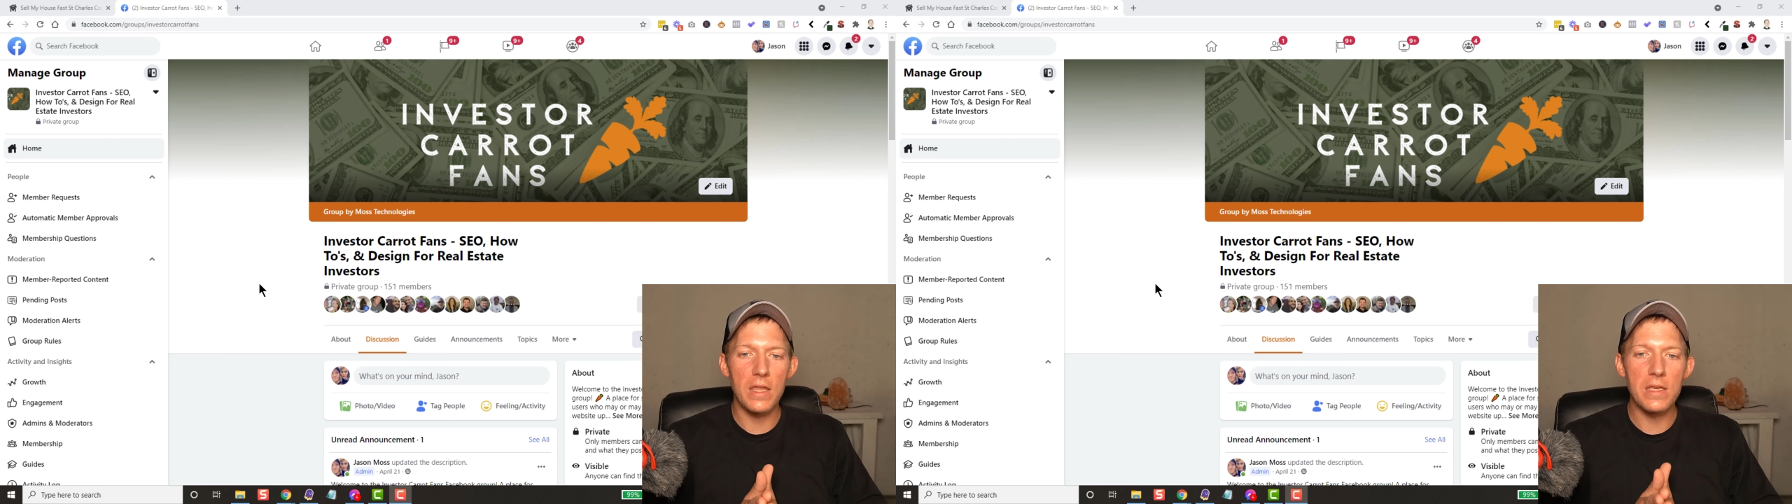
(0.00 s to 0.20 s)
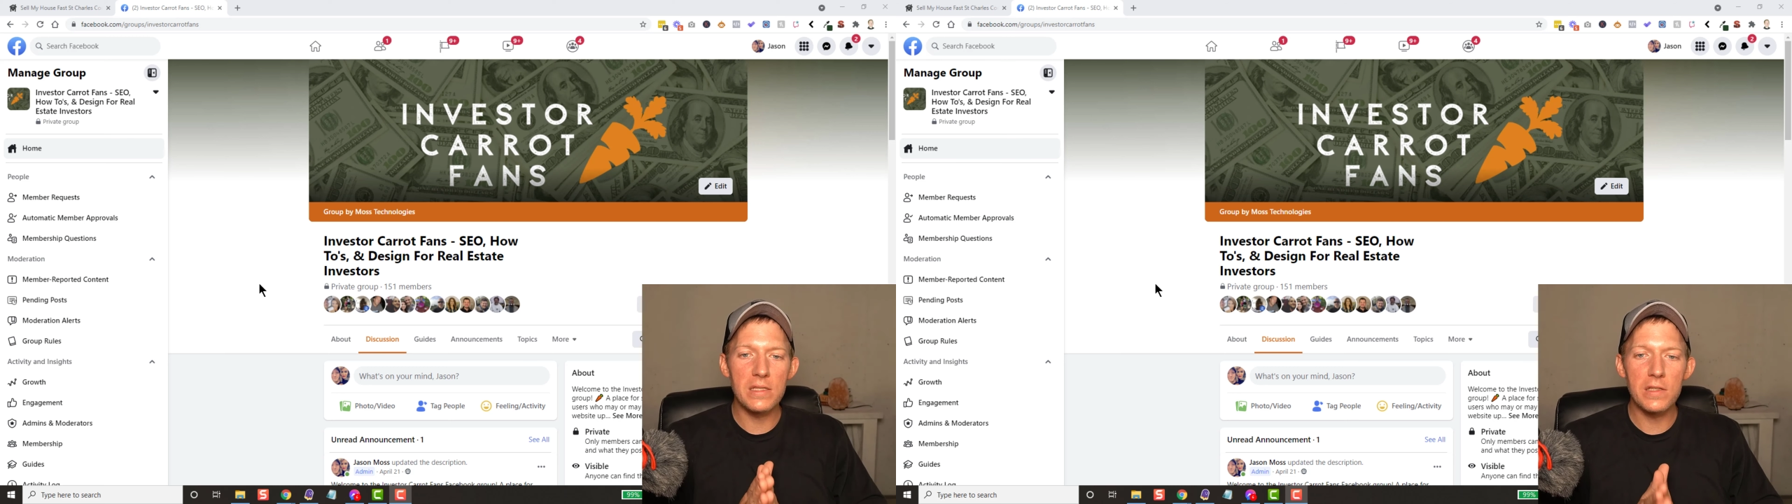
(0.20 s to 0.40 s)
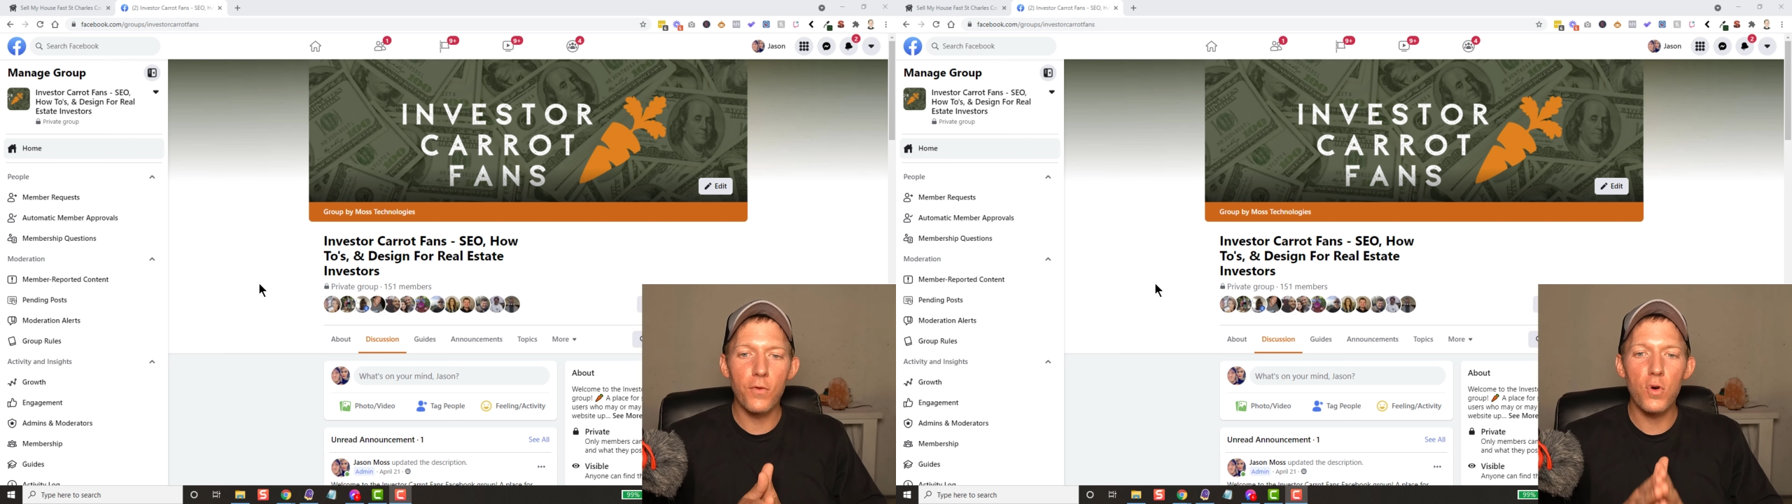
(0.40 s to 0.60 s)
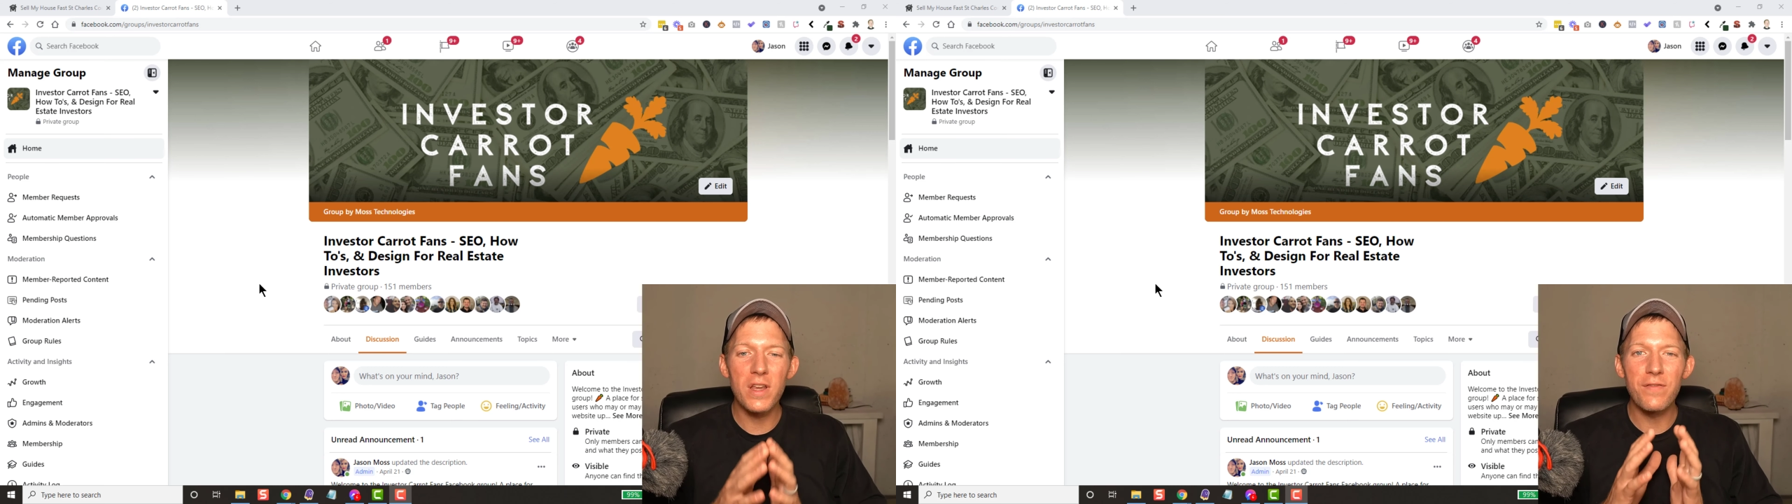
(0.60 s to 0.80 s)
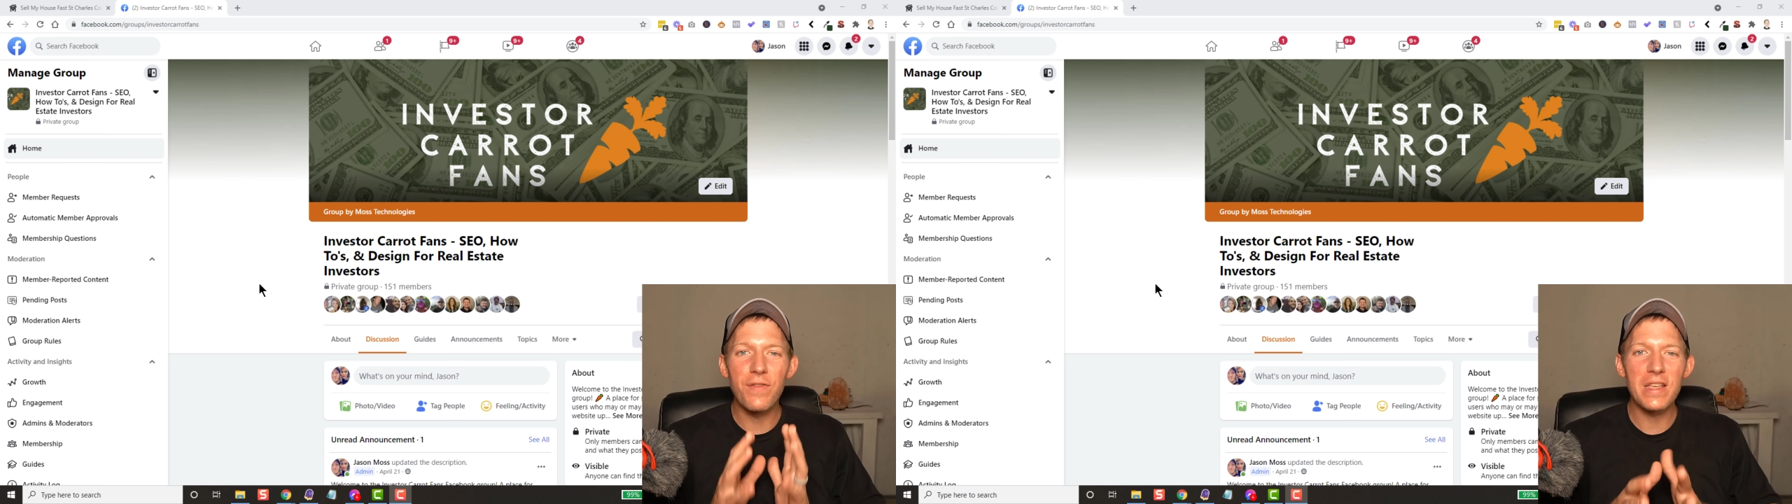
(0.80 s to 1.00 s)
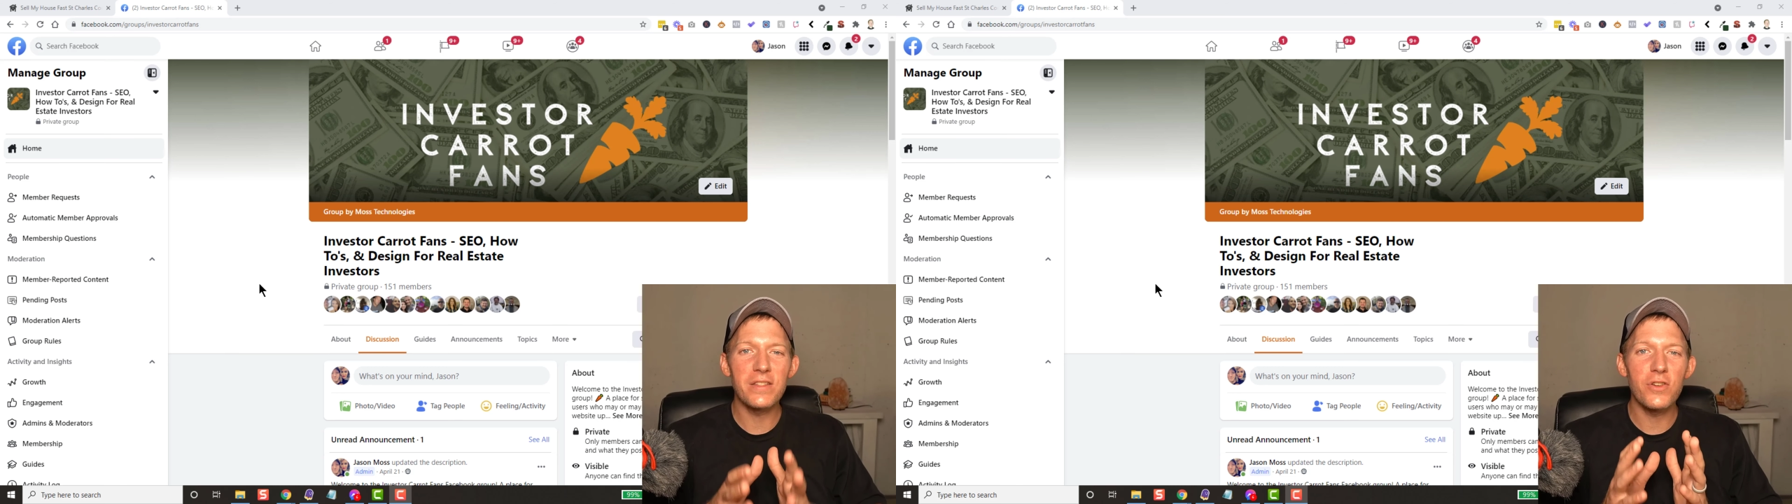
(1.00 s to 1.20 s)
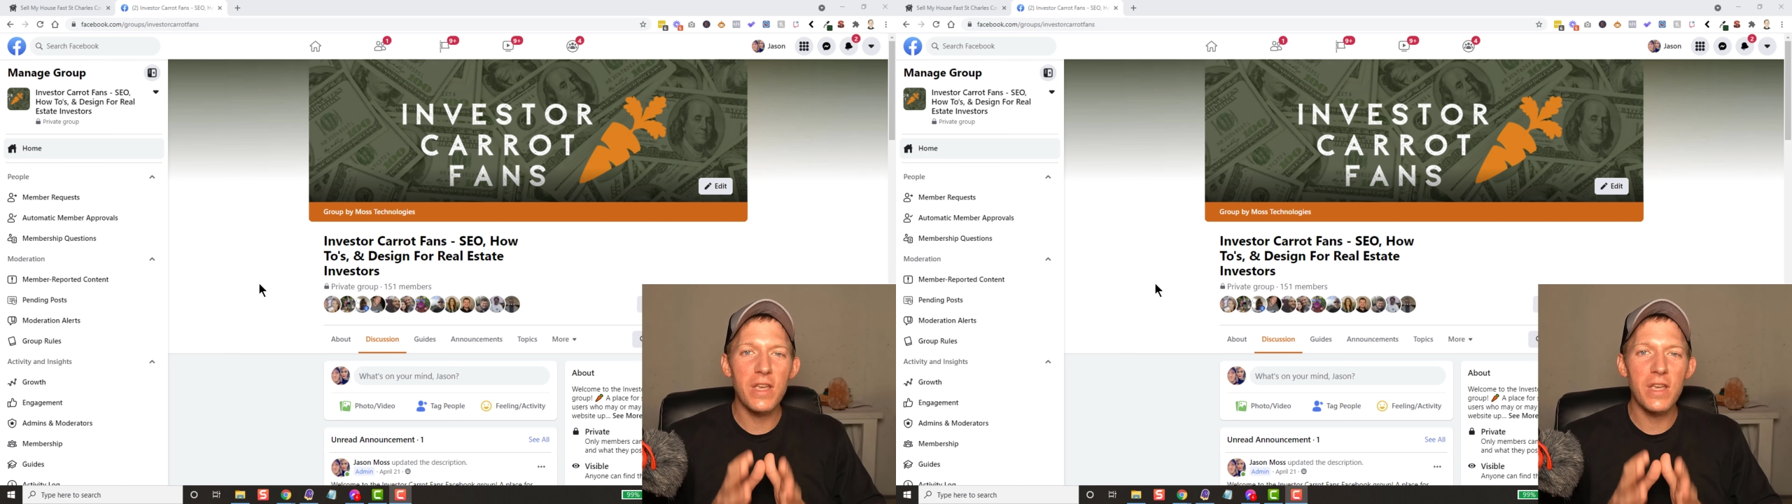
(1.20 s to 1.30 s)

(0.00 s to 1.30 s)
This is for Investor